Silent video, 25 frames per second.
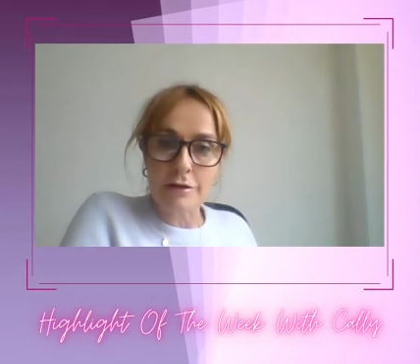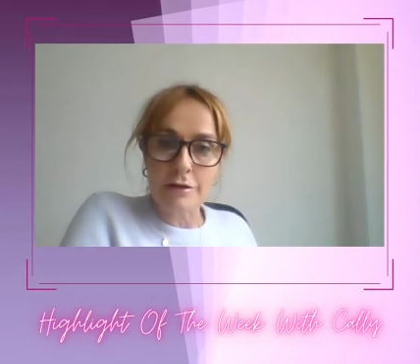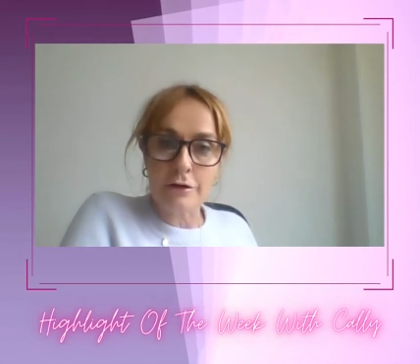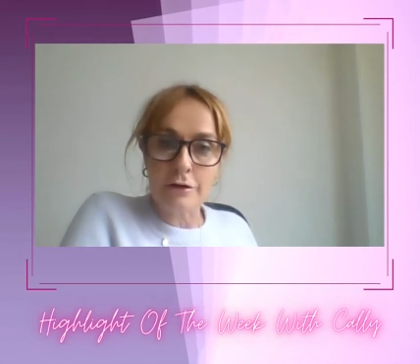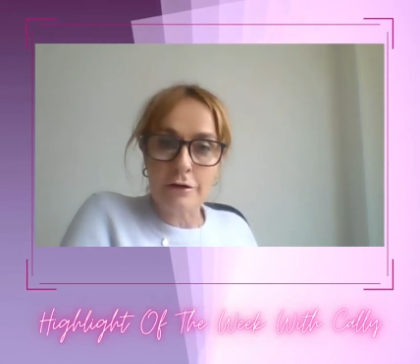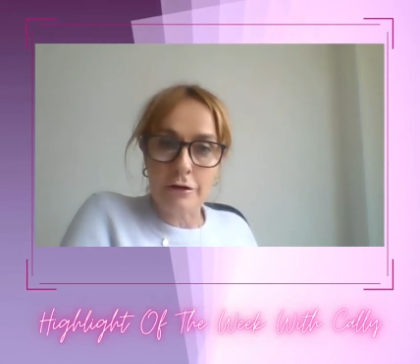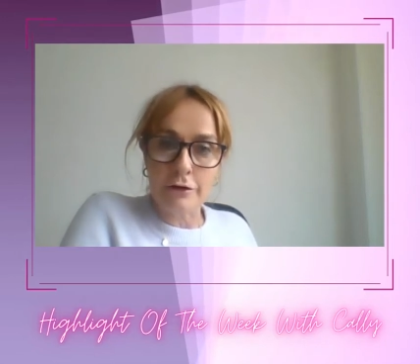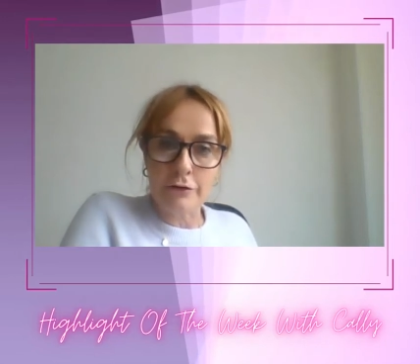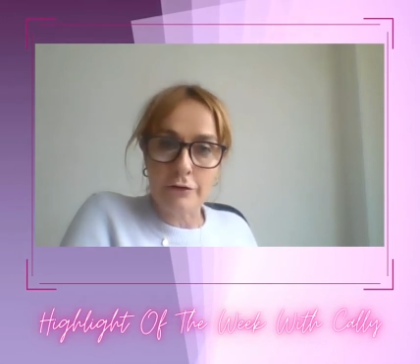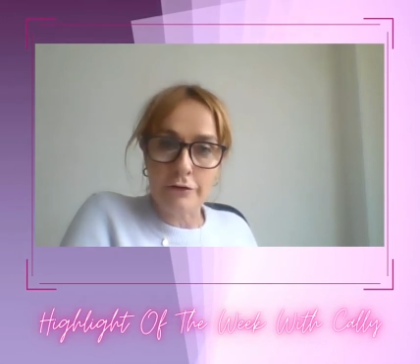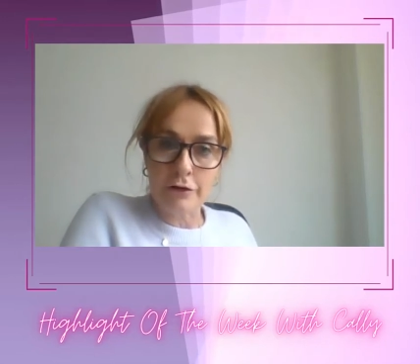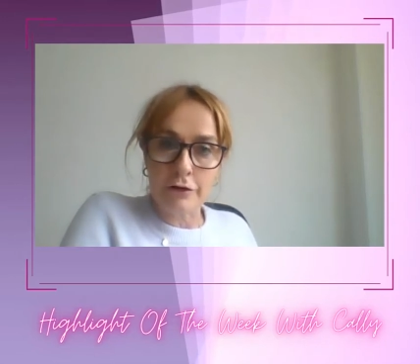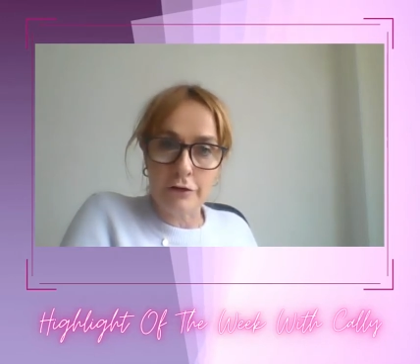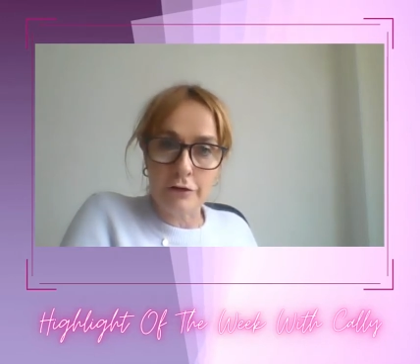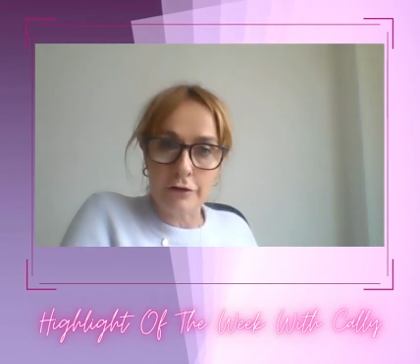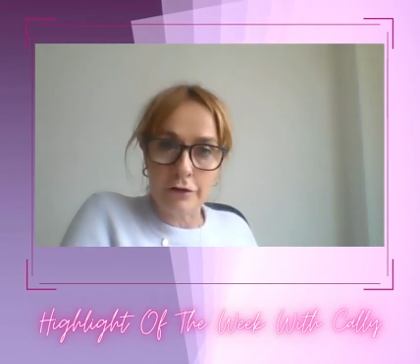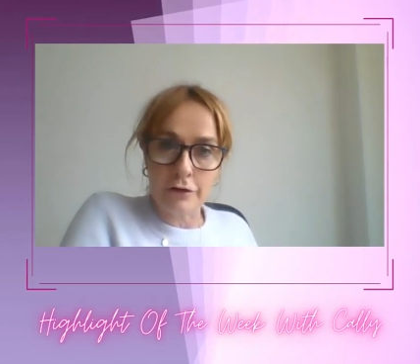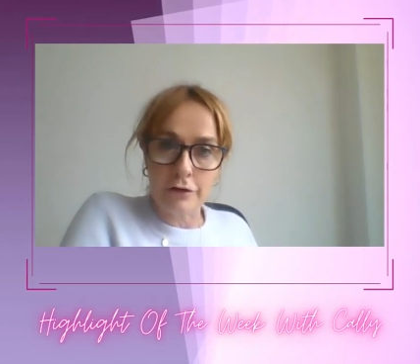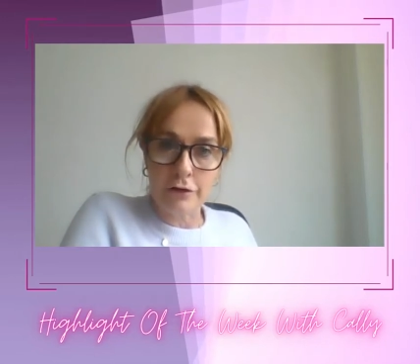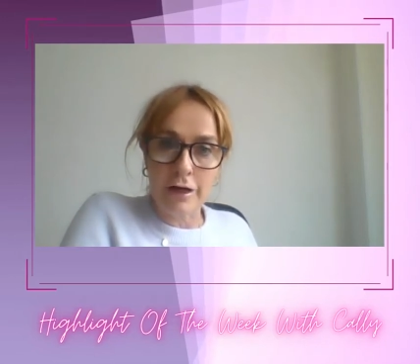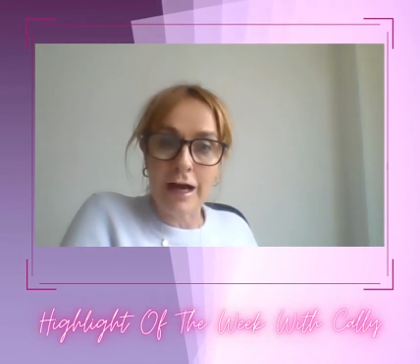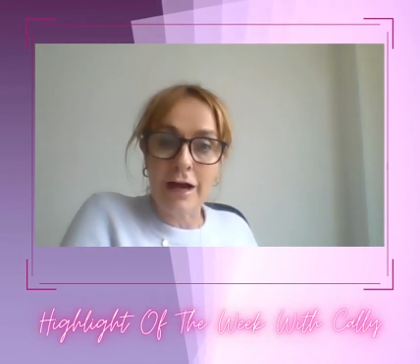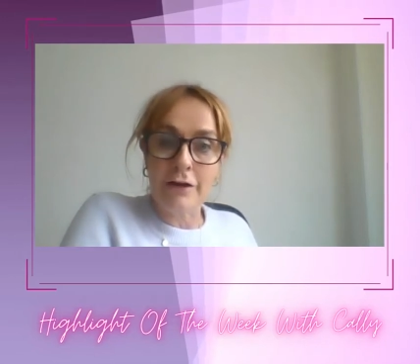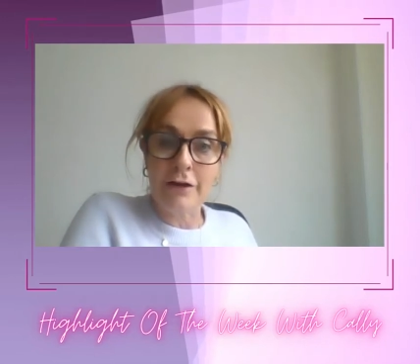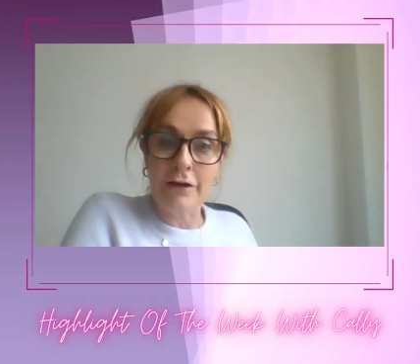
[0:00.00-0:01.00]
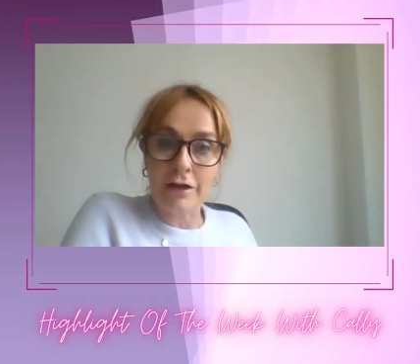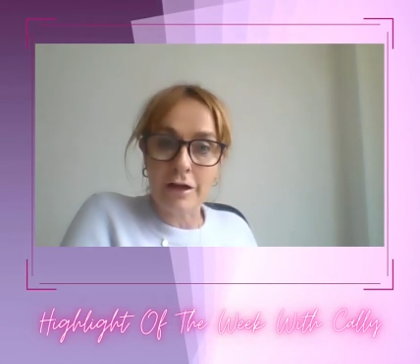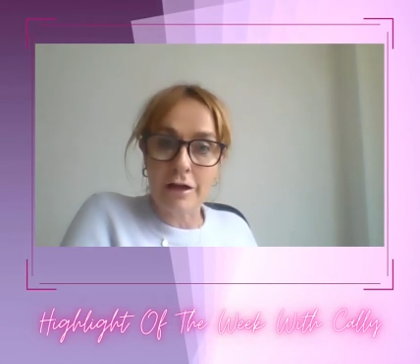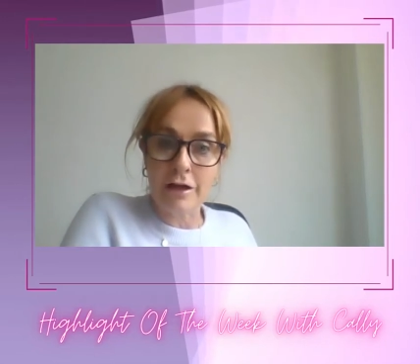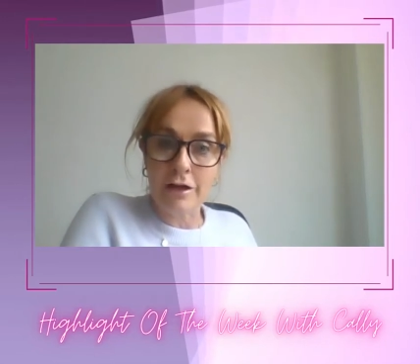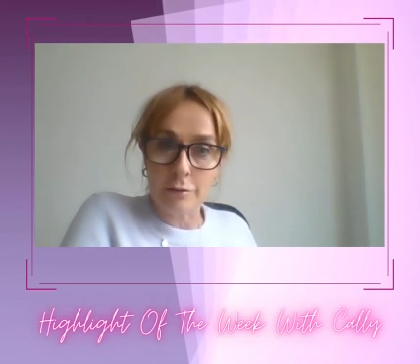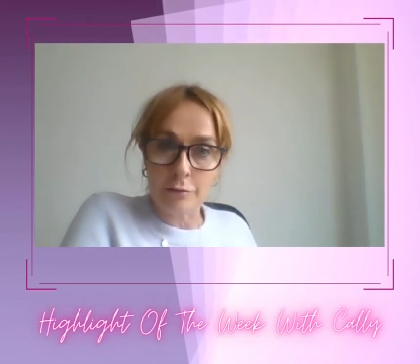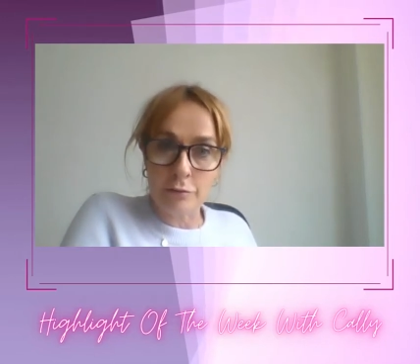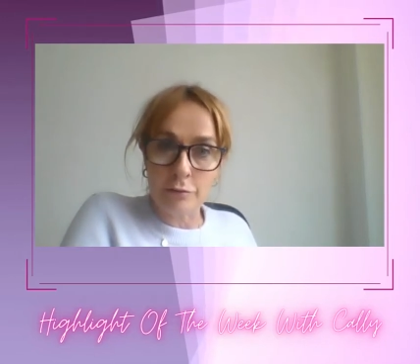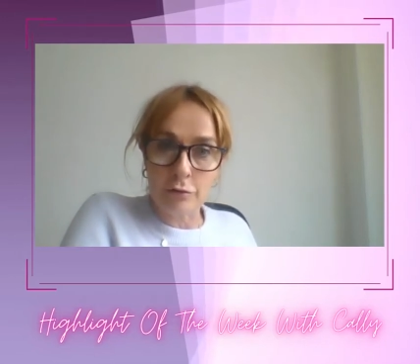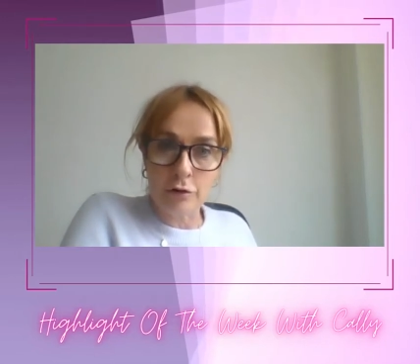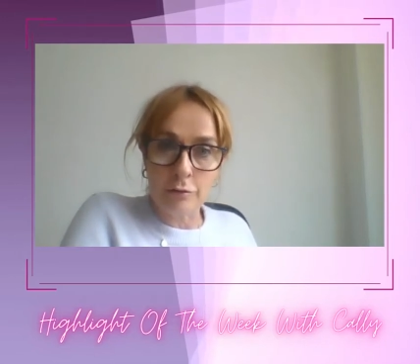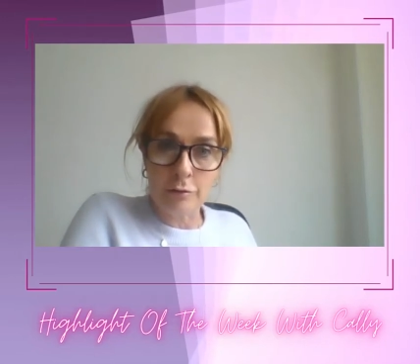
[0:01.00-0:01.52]
are having at
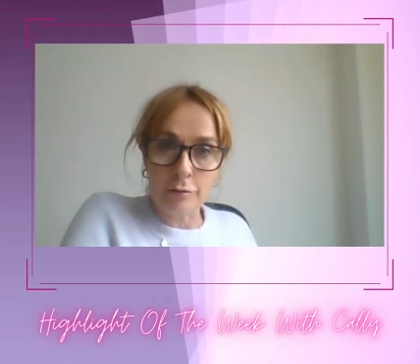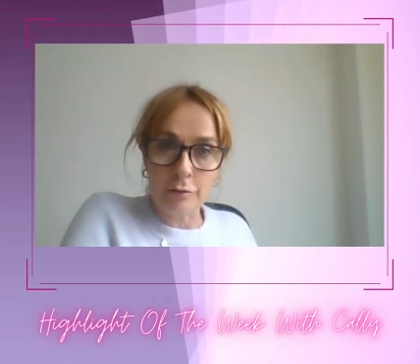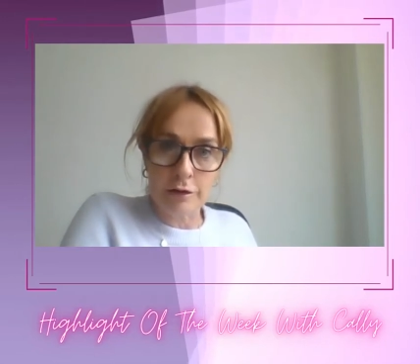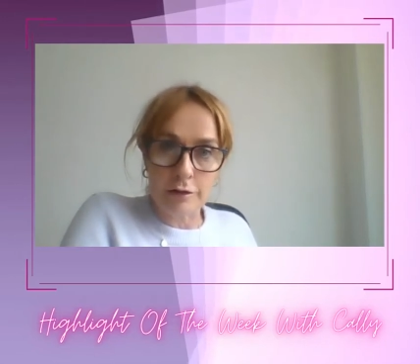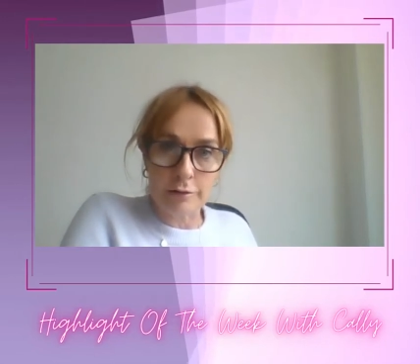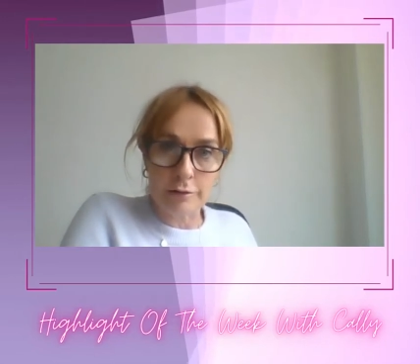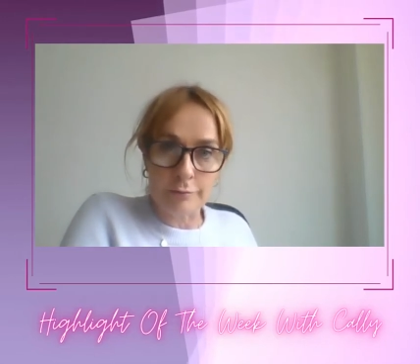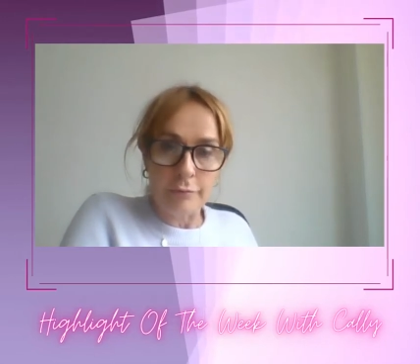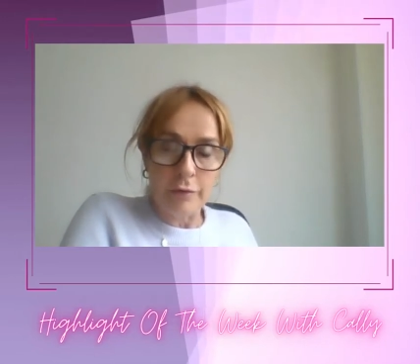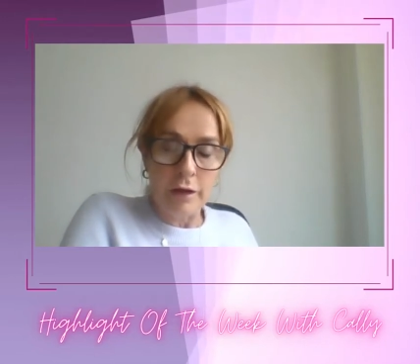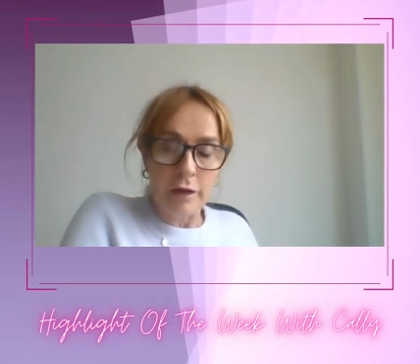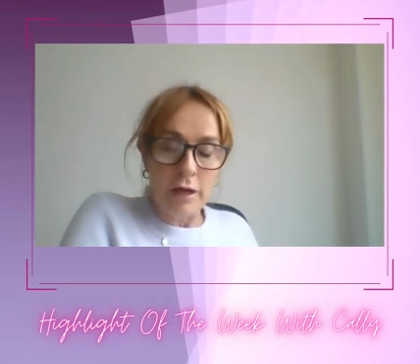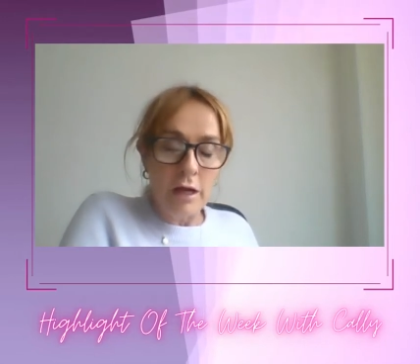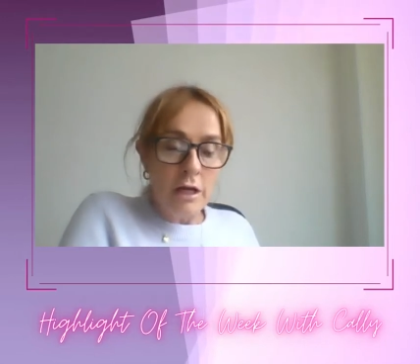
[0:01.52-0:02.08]
the moment.